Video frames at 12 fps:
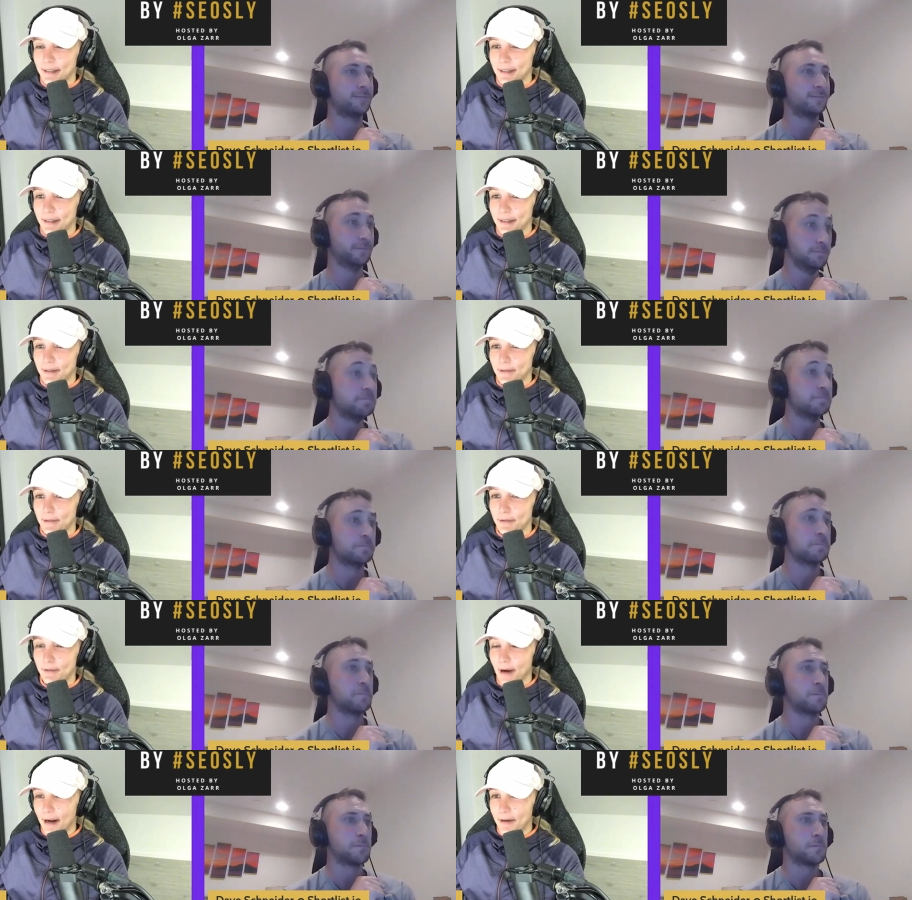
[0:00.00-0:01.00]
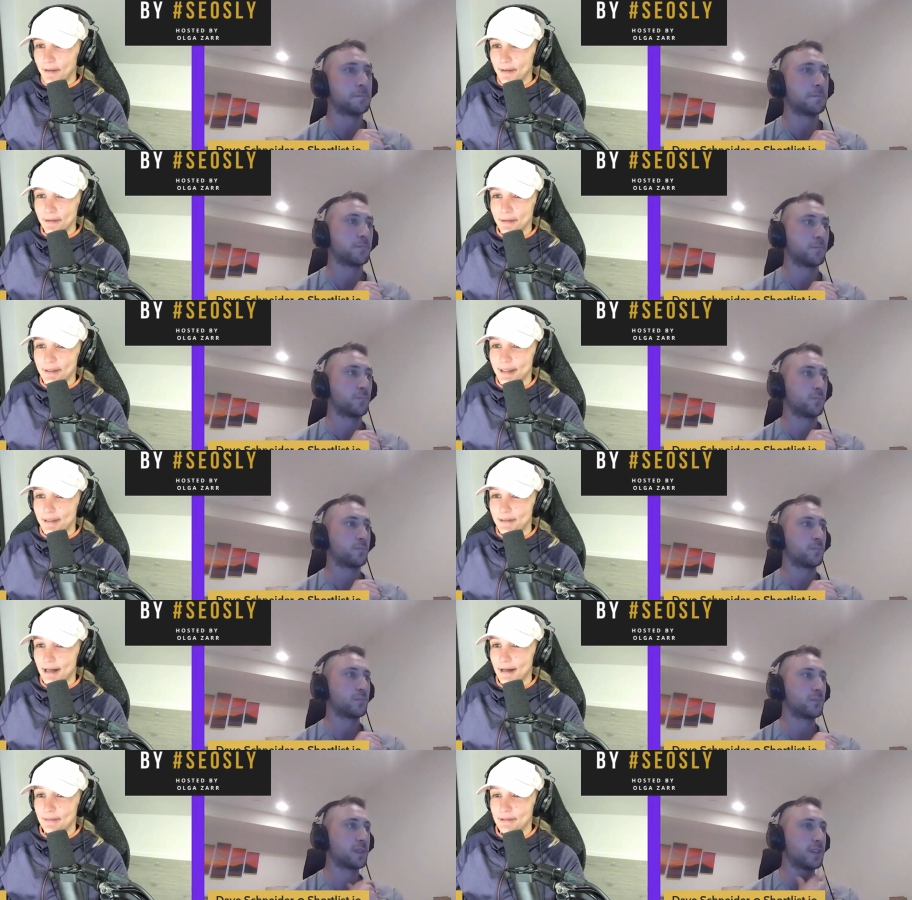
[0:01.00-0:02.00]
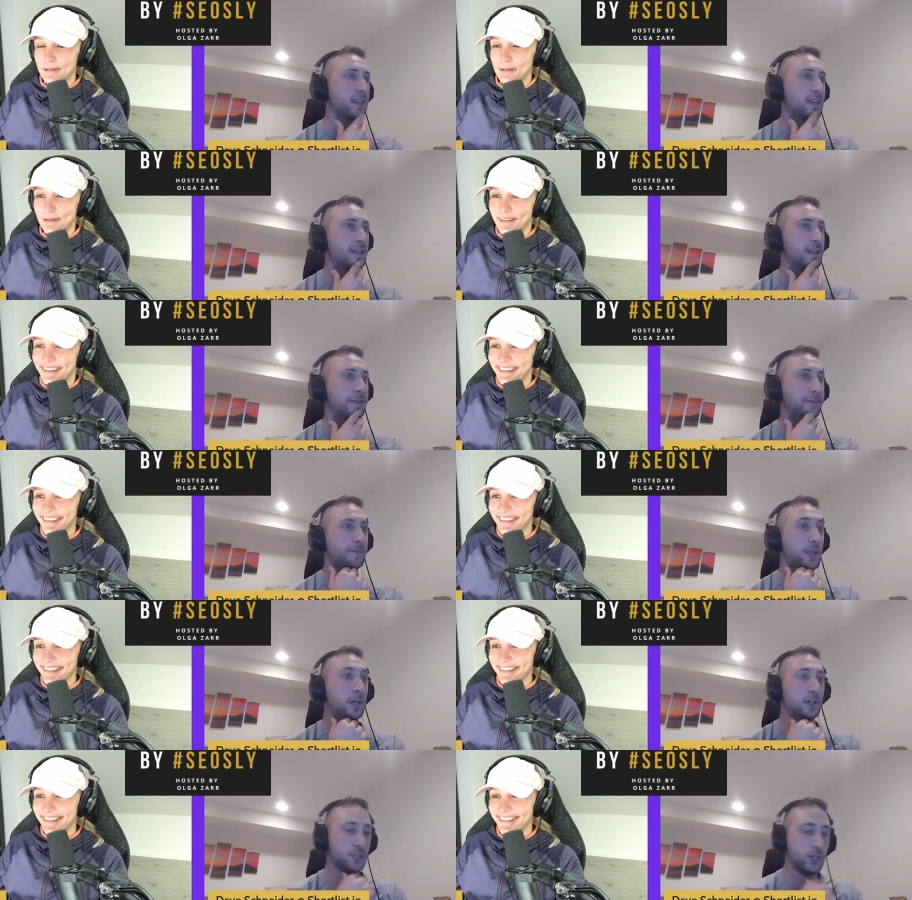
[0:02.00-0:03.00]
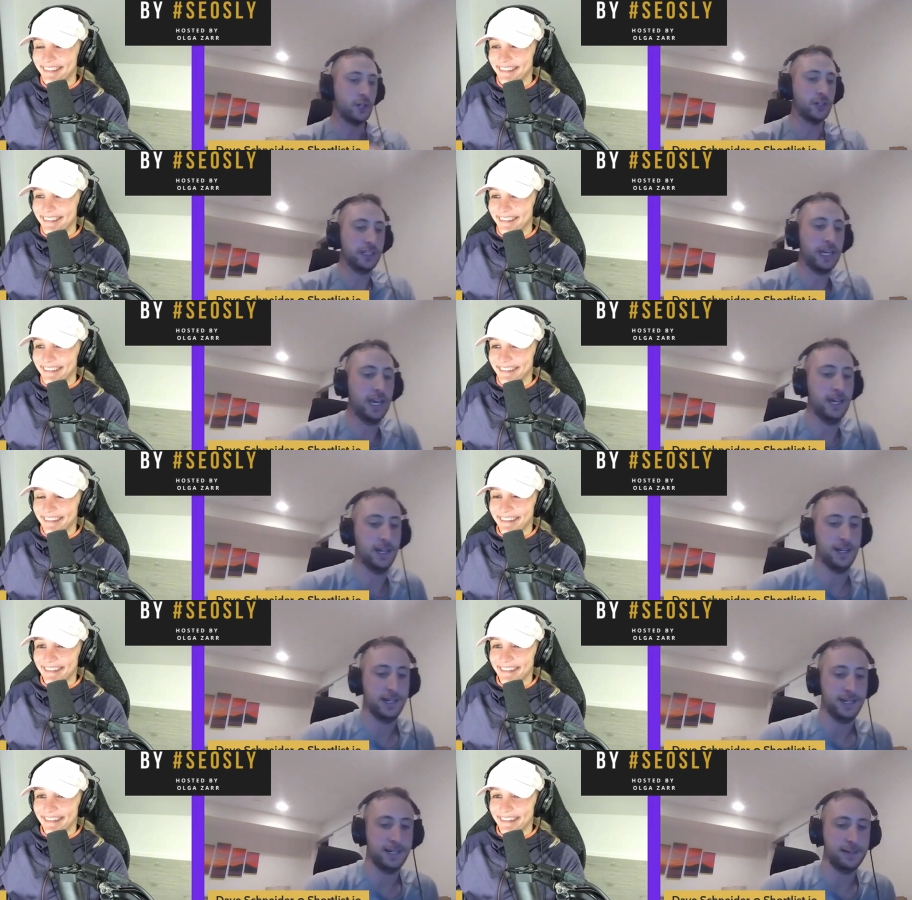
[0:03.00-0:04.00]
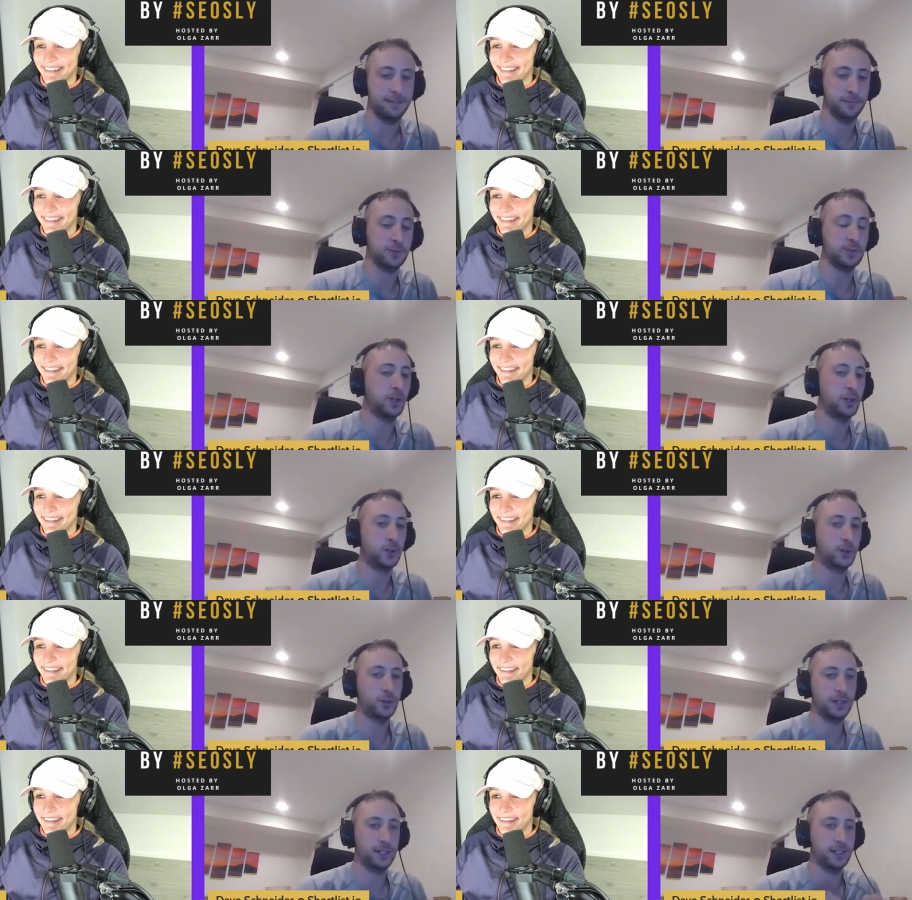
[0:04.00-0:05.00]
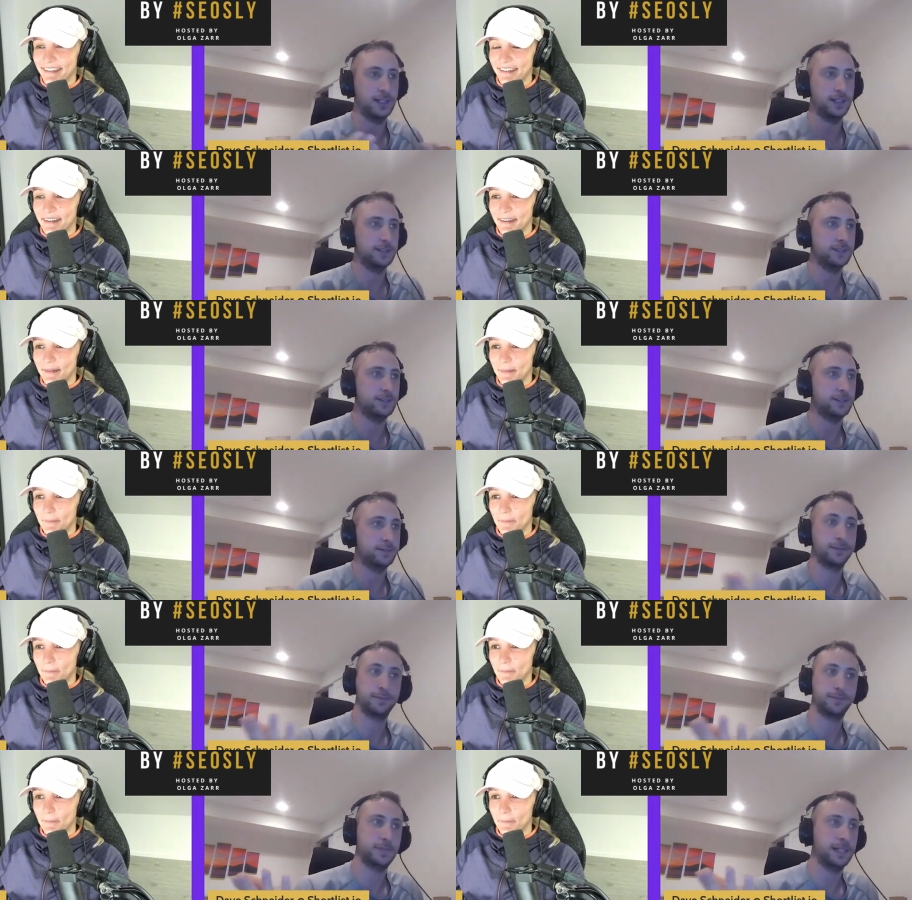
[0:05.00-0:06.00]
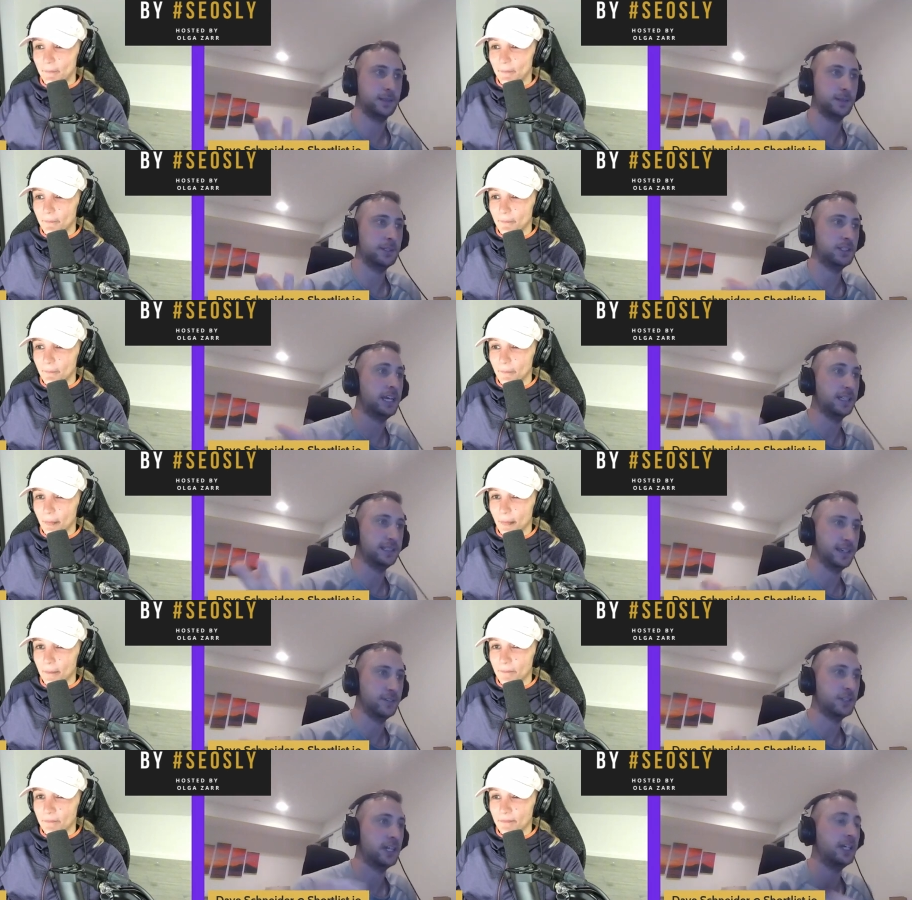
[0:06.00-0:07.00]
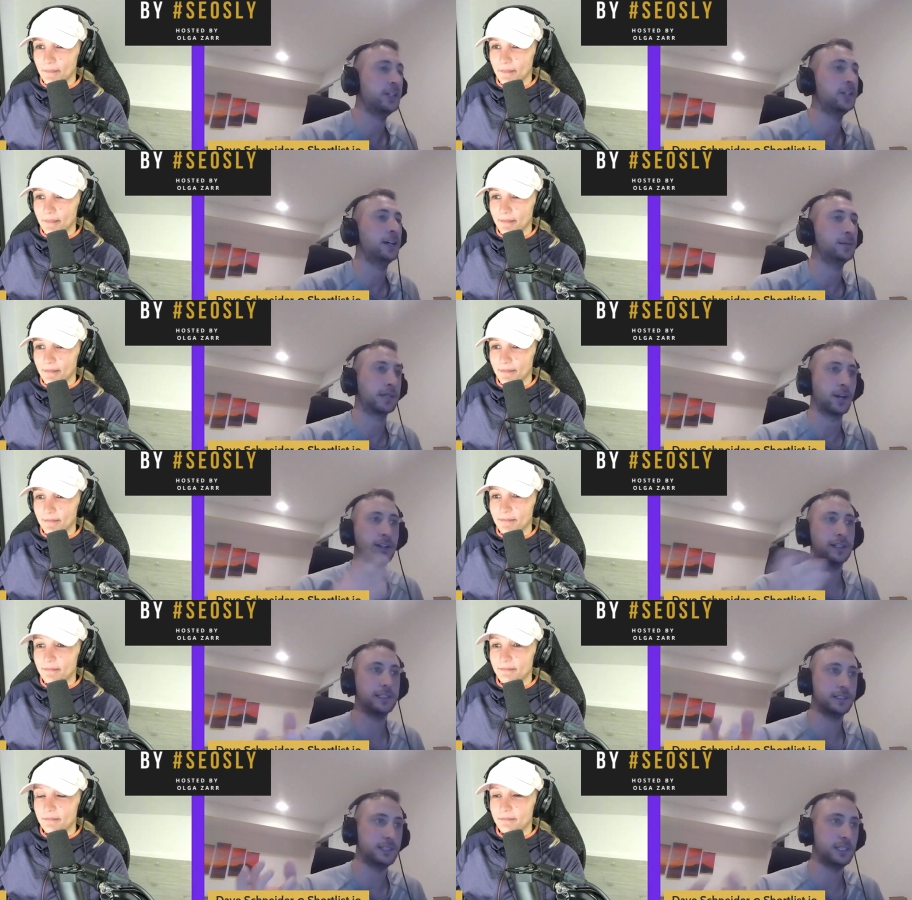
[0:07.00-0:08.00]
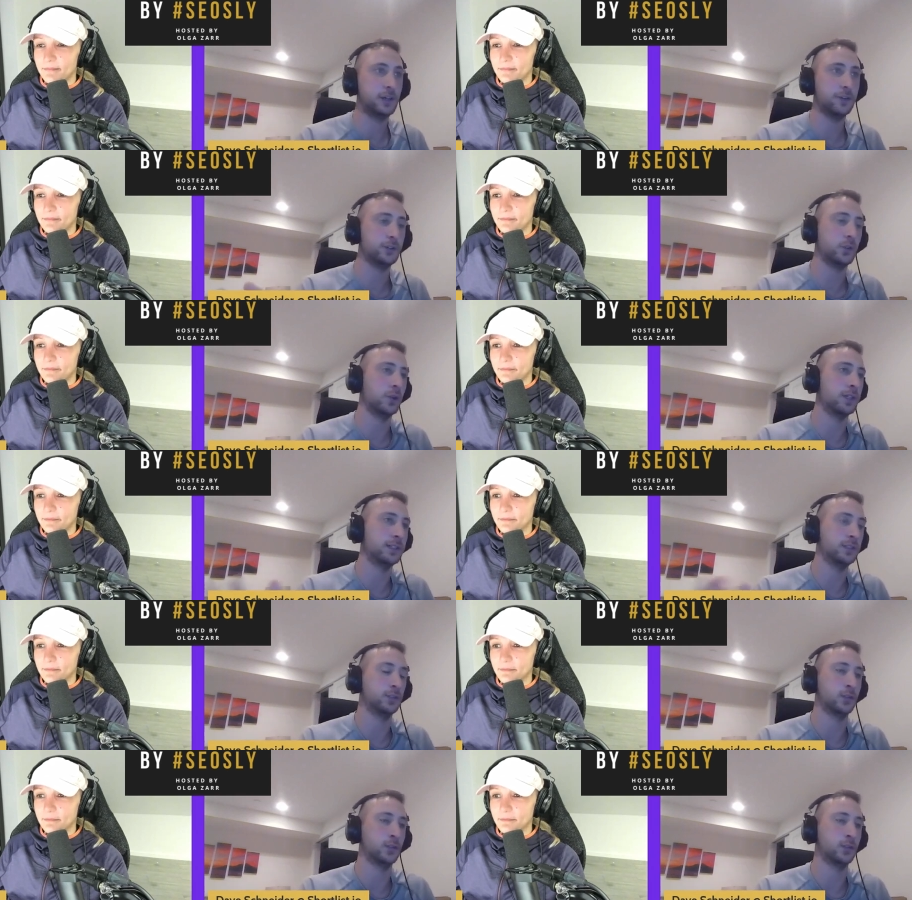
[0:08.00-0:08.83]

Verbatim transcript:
Speaker 1: like who are you what are you up to
Speaker 2: sure yeah um so uh as I mentioned, yeah, Dave Schneider. I'm currently the CEO of Shortlist.